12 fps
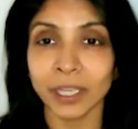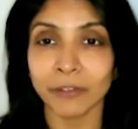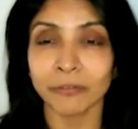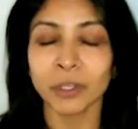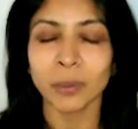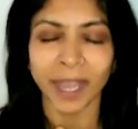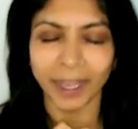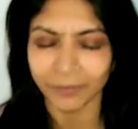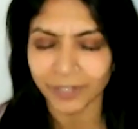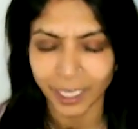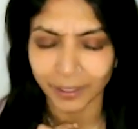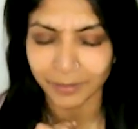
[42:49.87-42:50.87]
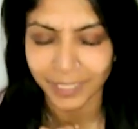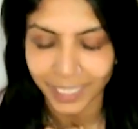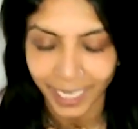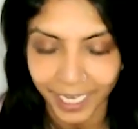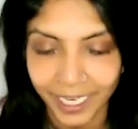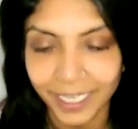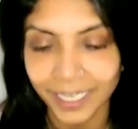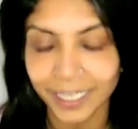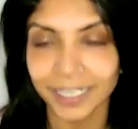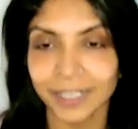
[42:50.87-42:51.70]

if you have time today,